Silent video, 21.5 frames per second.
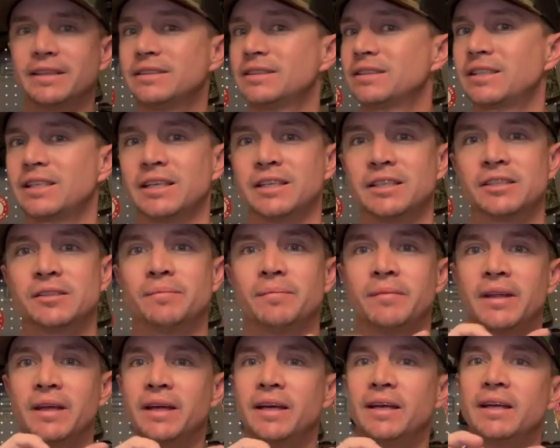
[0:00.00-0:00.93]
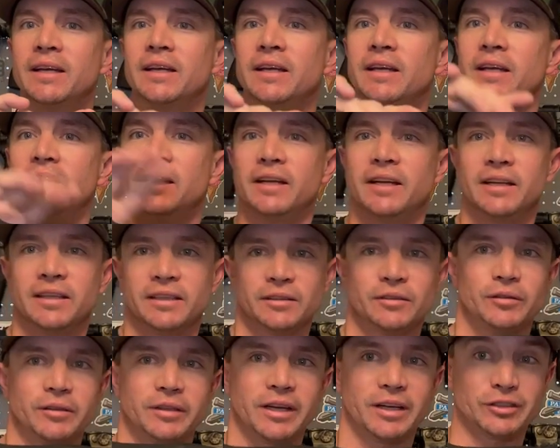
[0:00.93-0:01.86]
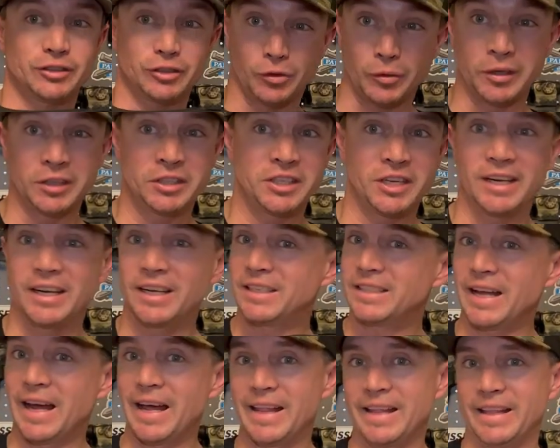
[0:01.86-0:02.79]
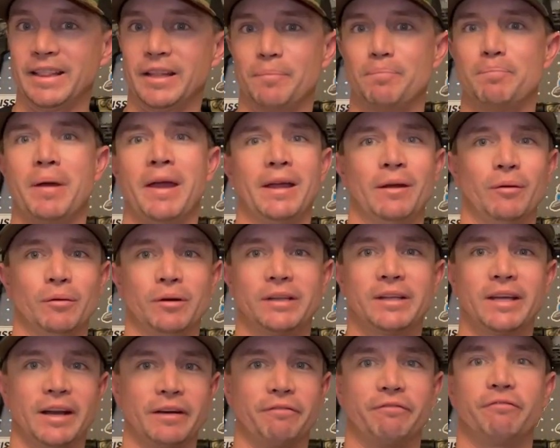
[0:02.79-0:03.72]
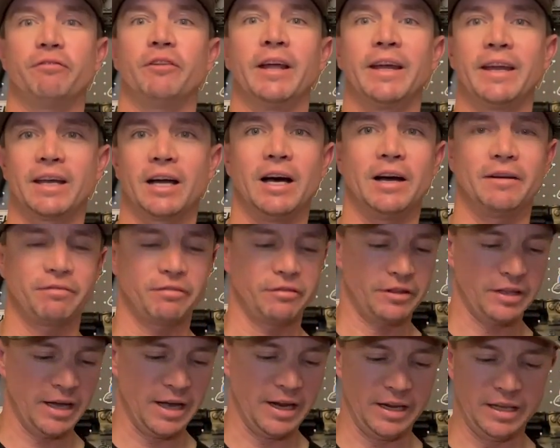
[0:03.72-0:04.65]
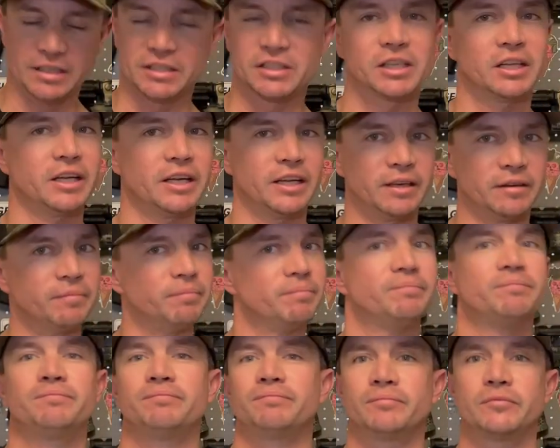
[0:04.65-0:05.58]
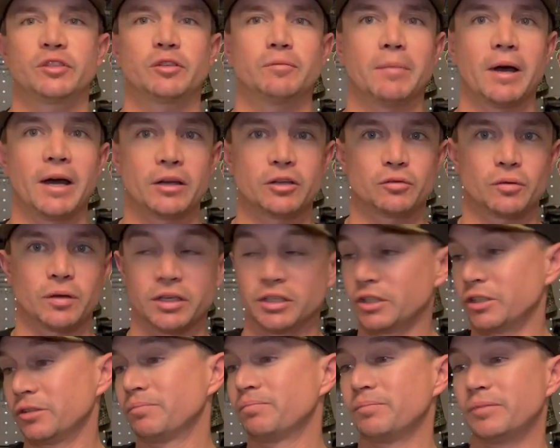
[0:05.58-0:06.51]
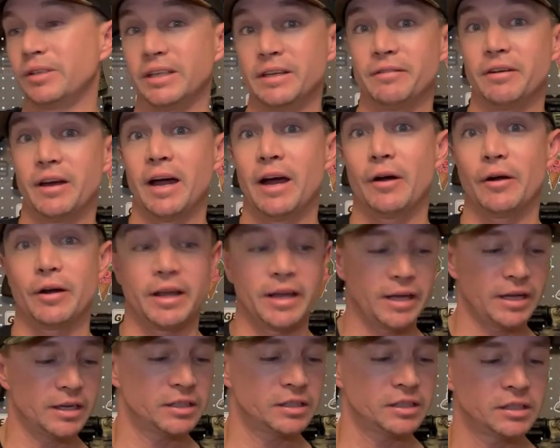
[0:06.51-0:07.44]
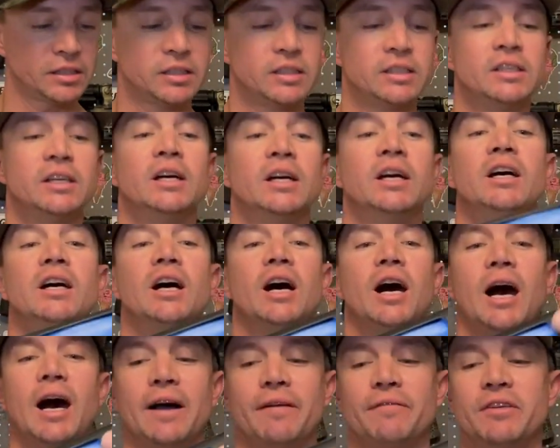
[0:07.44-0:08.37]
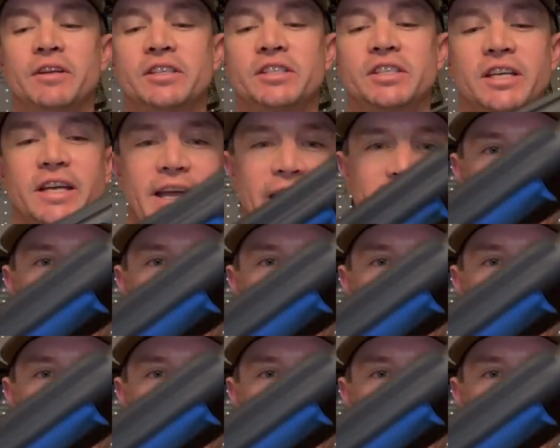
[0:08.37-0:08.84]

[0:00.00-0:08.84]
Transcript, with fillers: just because with how squishy it is, I think the paint would kind of flake off of that easily, and so might as well just leave it how it is. Obviously,